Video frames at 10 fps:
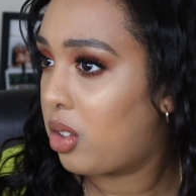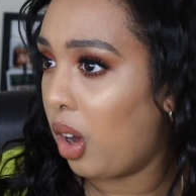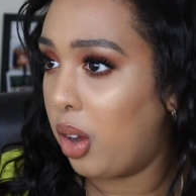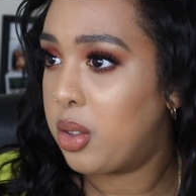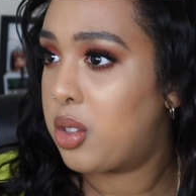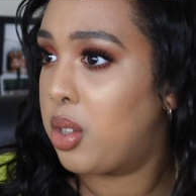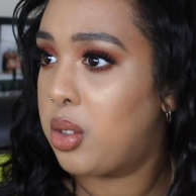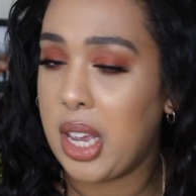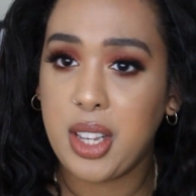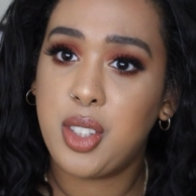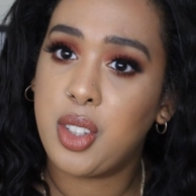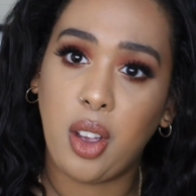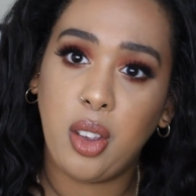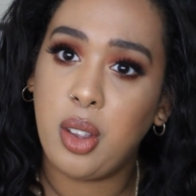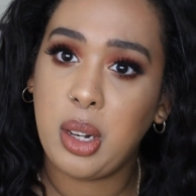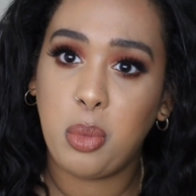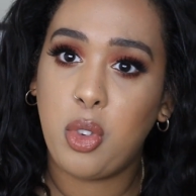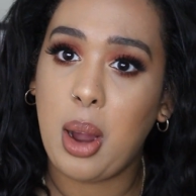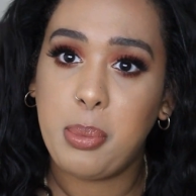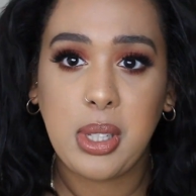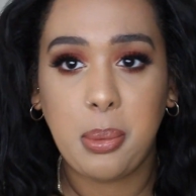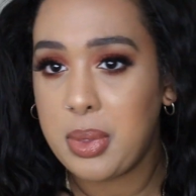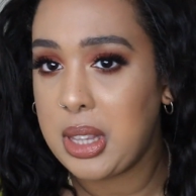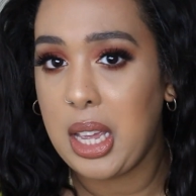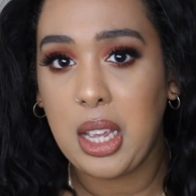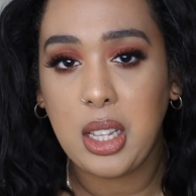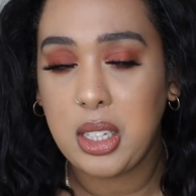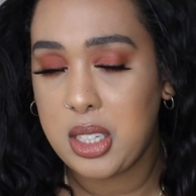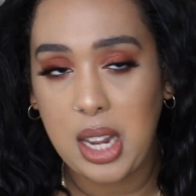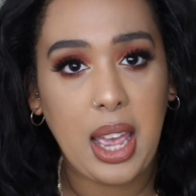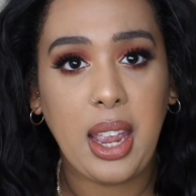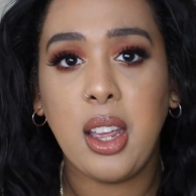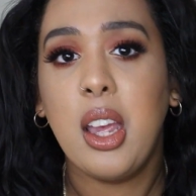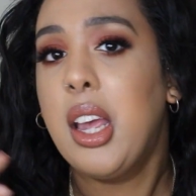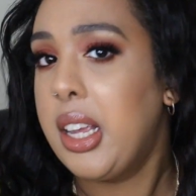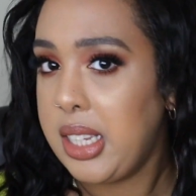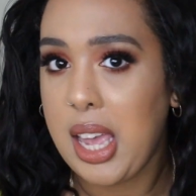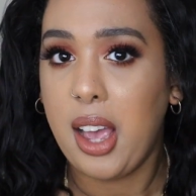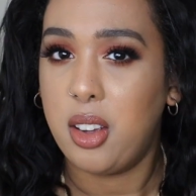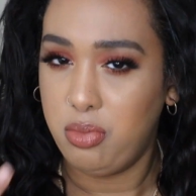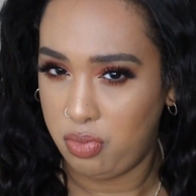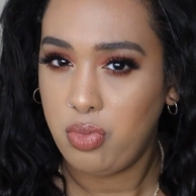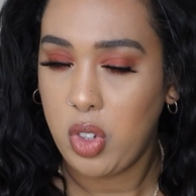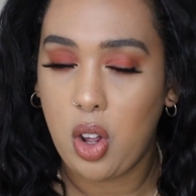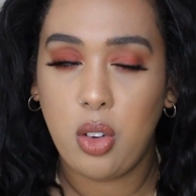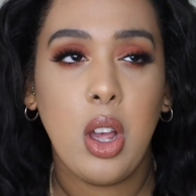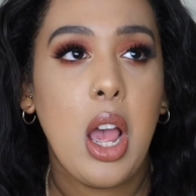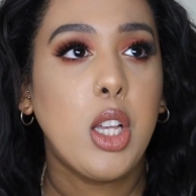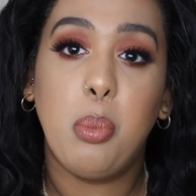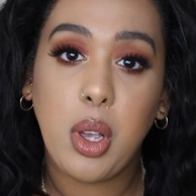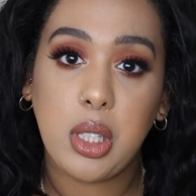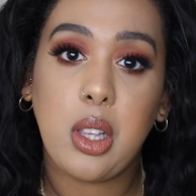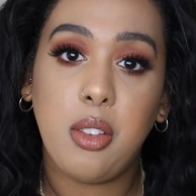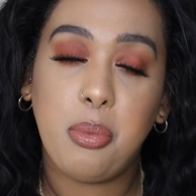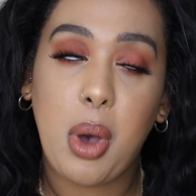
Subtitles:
go to Tesco and grab something day. Yeah, you know, most of